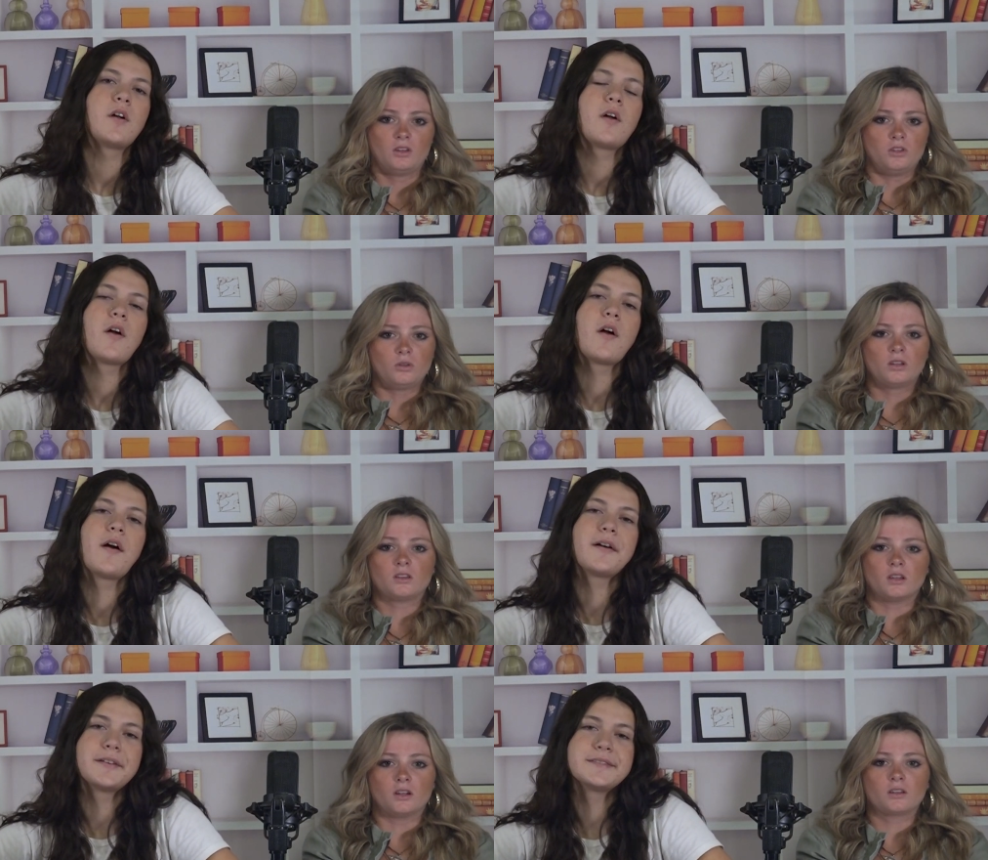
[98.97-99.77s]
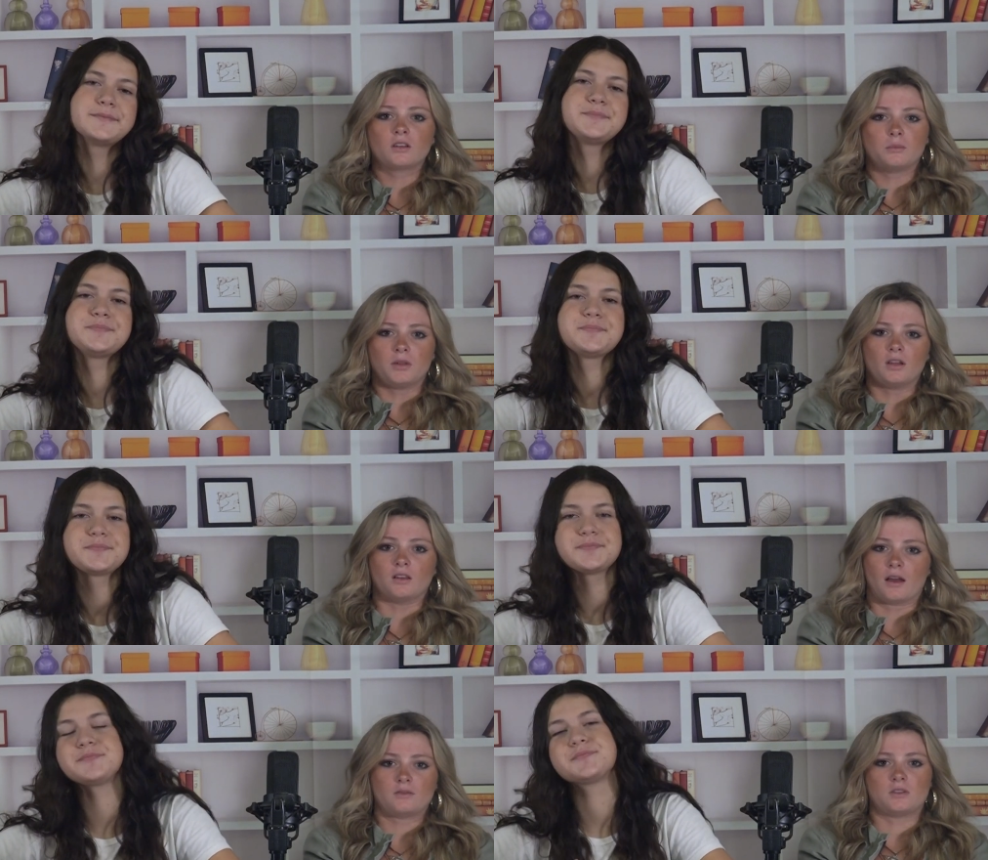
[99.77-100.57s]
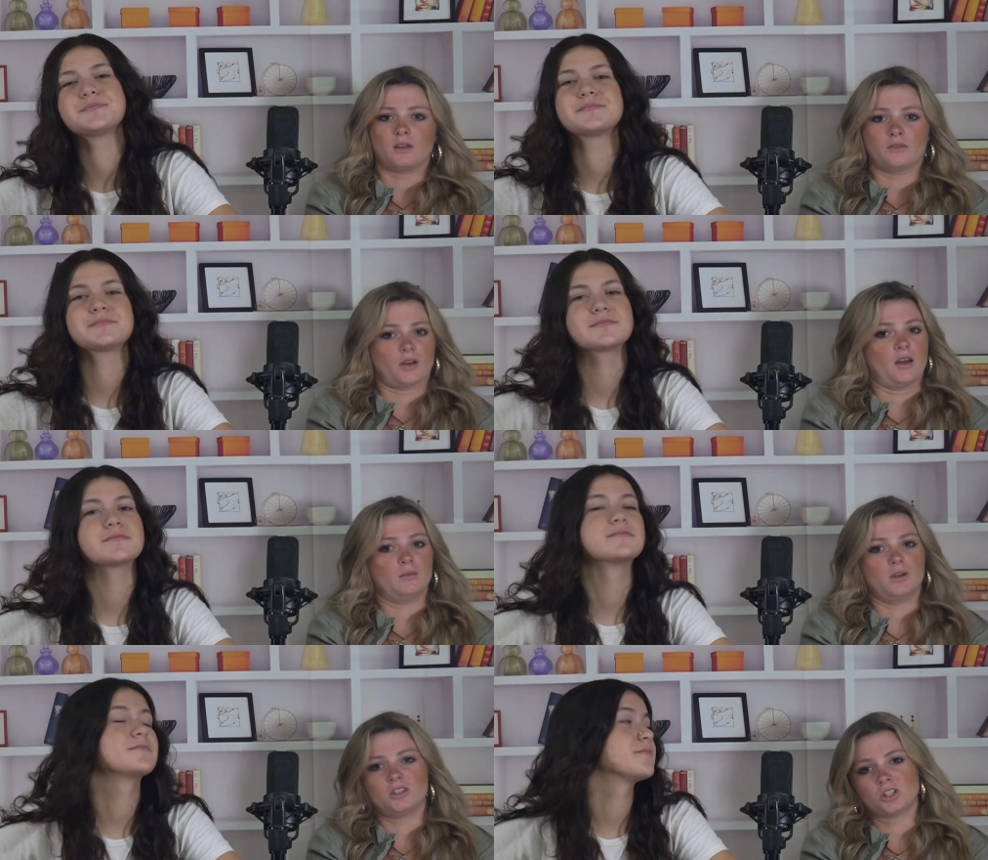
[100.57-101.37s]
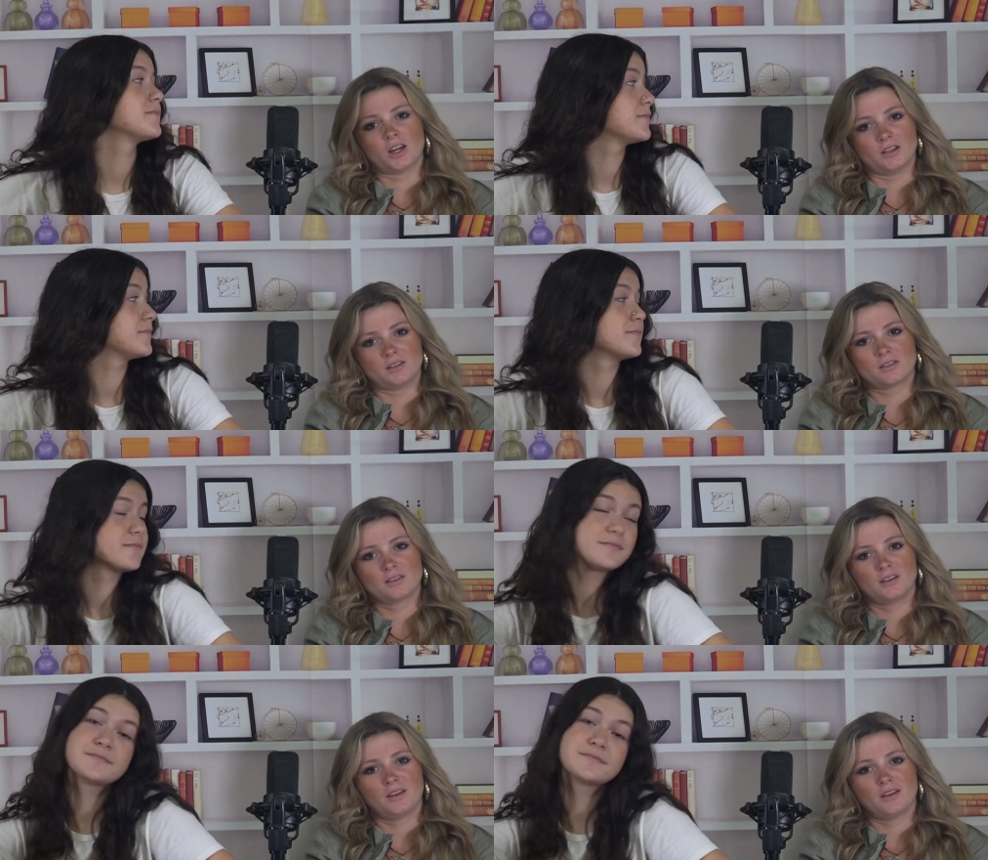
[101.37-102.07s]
Speaker 1: You can literally be a lifesaver at MHS.